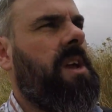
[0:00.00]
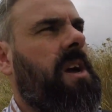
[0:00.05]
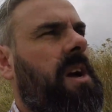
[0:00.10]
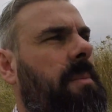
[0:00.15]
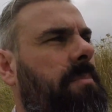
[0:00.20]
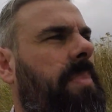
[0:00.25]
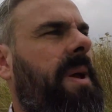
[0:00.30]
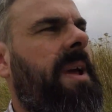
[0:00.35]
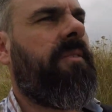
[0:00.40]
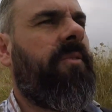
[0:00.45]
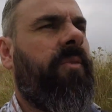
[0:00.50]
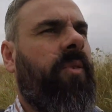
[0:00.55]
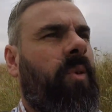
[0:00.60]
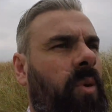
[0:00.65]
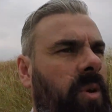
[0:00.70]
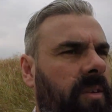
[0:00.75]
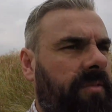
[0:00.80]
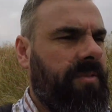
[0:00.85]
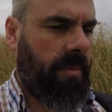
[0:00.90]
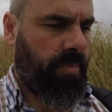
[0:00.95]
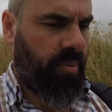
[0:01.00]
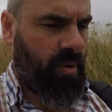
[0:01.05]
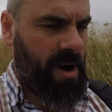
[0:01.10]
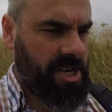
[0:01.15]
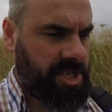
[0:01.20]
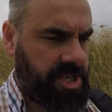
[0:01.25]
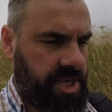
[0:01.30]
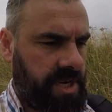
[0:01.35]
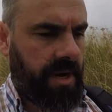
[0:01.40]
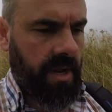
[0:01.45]
pitfall of
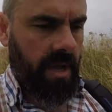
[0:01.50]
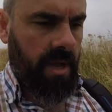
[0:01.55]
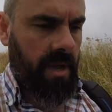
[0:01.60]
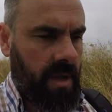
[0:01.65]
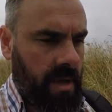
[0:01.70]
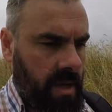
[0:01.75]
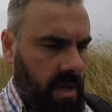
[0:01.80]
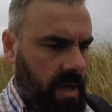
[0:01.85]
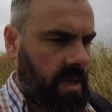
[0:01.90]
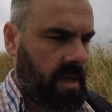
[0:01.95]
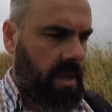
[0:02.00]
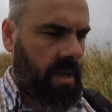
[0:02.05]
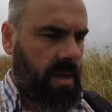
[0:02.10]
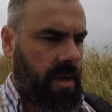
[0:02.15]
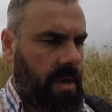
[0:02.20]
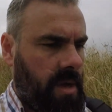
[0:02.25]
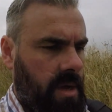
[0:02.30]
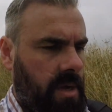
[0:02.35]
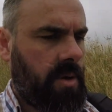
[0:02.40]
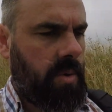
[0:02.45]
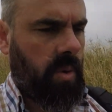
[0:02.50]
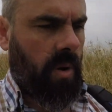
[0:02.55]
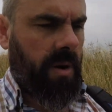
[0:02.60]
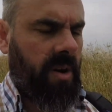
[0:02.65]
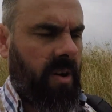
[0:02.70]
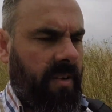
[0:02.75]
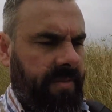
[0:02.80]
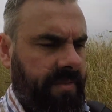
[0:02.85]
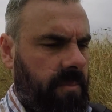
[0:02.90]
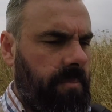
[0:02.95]
depression, quite
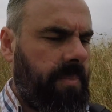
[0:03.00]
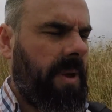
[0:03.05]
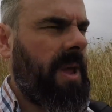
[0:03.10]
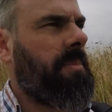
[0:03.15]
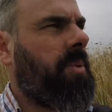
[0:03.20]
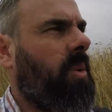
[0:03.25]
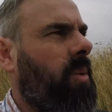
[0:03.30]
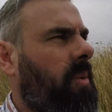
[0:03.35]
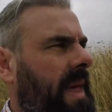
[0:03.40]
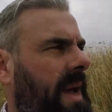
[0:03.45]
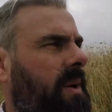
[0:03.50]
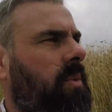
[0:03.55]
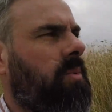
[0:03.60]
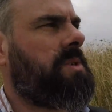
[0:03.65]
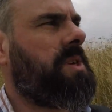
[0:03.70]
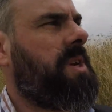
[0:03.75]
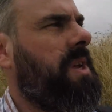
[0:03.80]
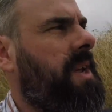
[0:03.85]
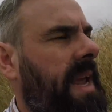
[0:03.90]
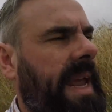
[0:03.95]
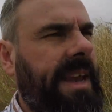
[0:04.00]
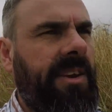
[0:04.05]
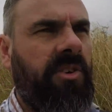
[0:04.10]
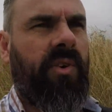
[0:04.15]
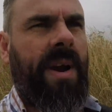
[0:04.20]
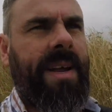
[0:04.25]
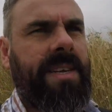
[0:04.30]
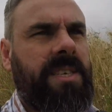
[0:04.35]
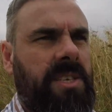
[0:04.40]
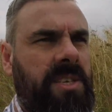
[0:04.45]
often people without
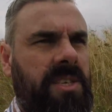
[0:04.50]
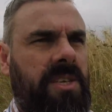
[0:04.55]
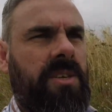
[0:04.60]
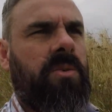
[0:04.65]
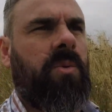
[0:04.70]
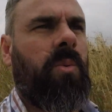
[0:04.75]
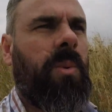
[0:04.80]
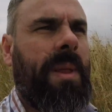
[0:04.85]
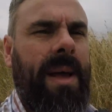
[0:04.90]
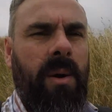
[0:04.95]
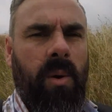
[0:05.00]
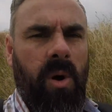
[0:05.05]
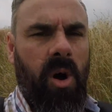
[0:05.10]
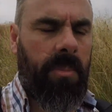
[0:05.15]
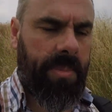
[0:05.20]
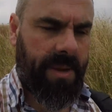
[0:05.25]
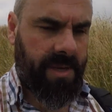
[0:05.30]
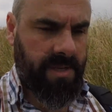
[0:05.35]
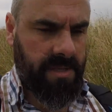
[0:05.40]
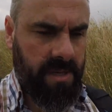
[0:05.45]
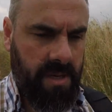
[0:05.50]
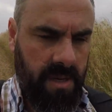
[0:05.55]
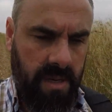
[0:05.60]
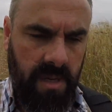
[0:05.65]
interests or without hobbies.